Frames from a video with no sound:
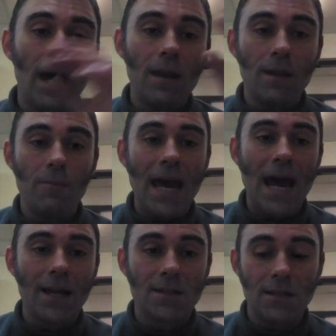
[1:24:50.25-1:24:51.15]
and the
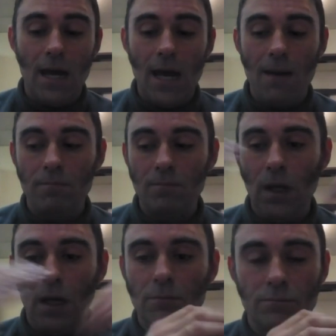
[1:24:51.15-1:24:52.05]
mechanics, um,
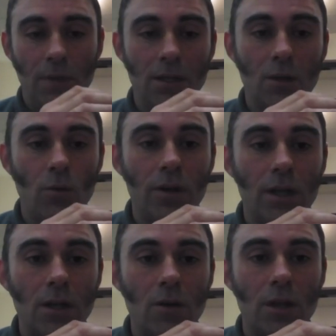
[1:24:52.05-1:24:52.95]
you know, they do what
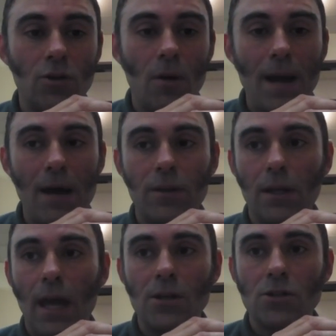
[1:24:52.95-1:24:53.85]
they do. They drop out
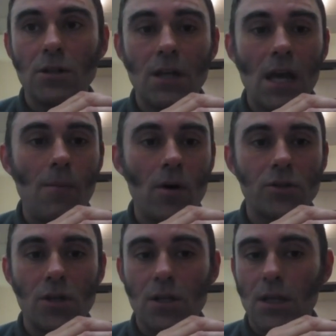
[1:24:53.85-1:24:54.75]
the engine
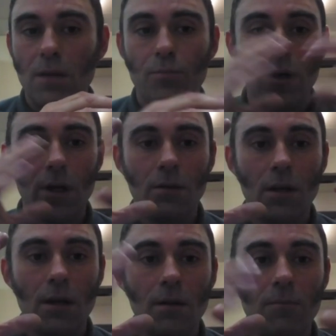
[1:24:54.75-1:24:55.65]
gearboxes, they put in
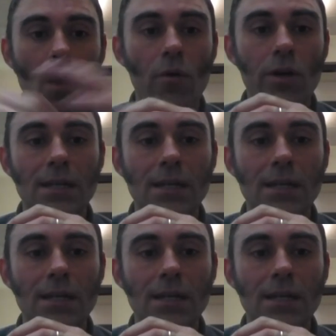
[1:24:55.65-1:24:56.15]
the, the motors,